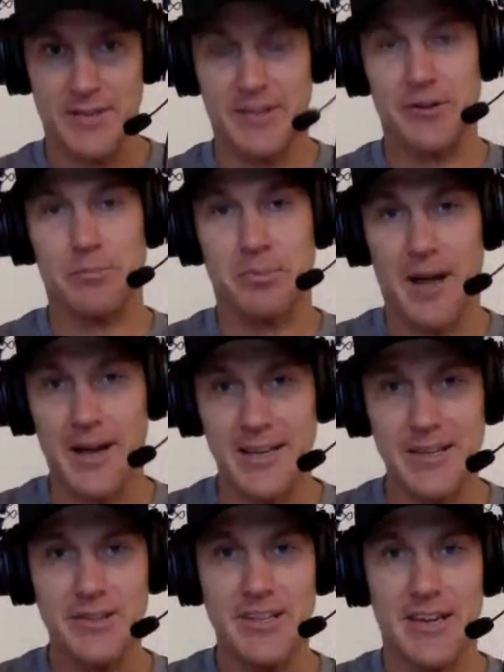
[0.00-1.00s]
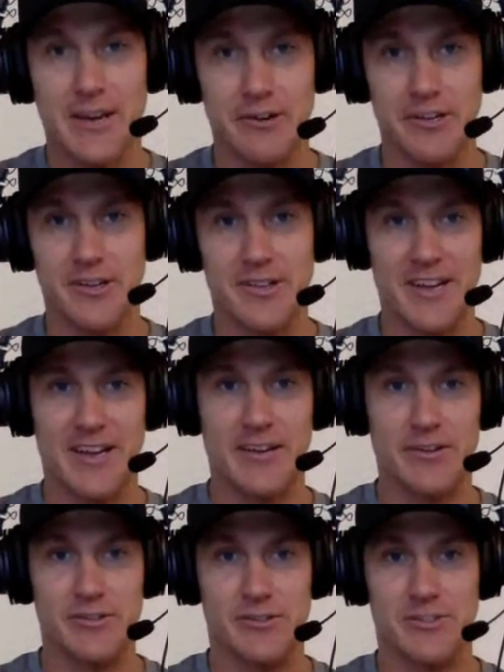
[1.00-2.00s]
then you're blocking the area that
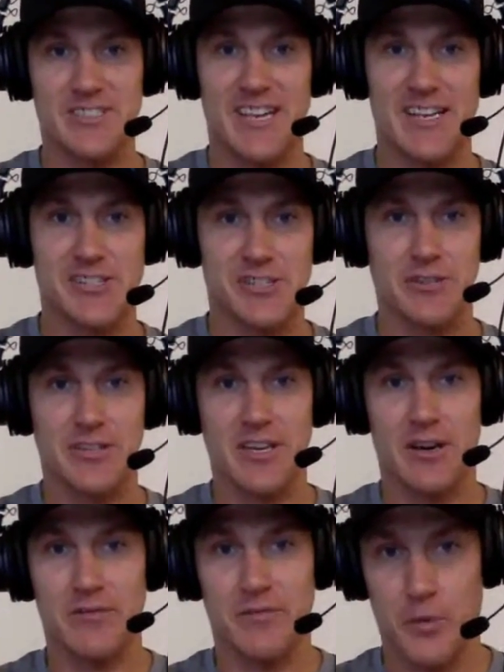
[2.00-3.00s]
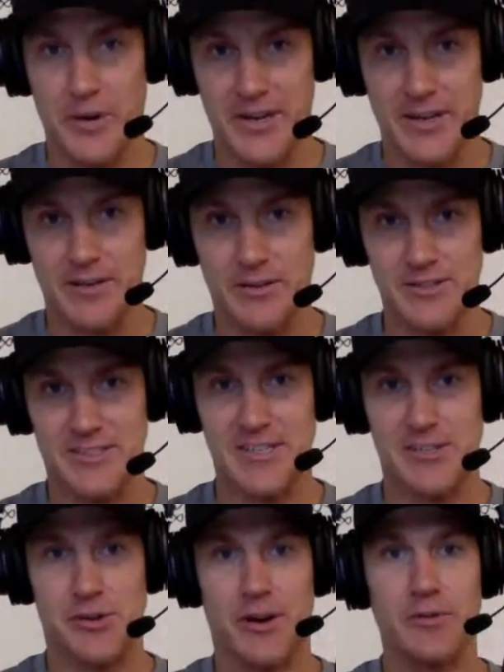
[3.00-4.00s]
hitters are intentionally avoiding, because
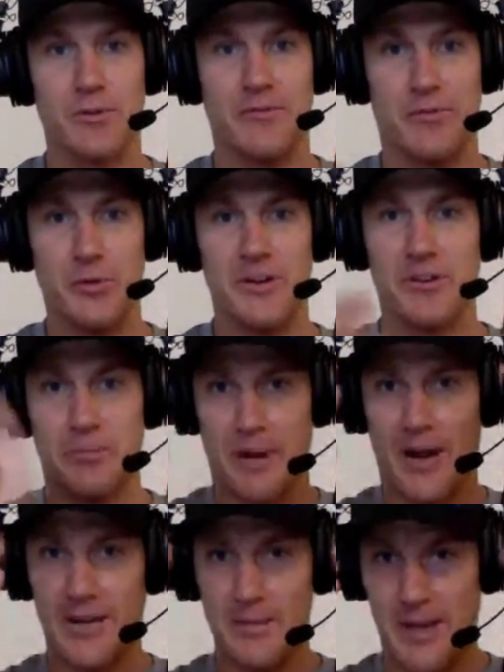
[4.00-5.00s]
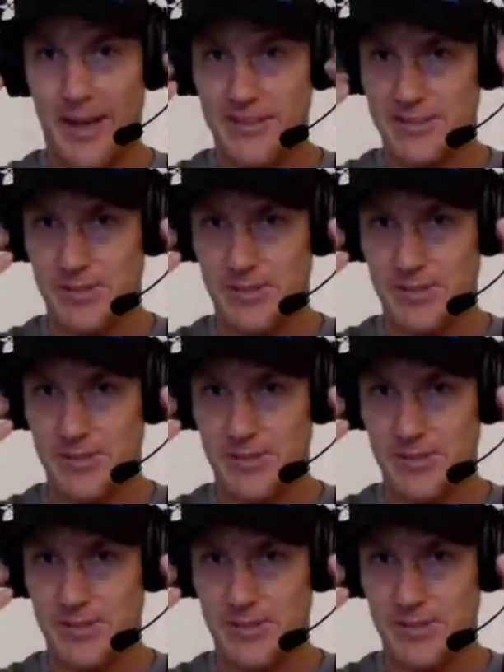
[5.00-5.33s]
they try to avoid your body mass.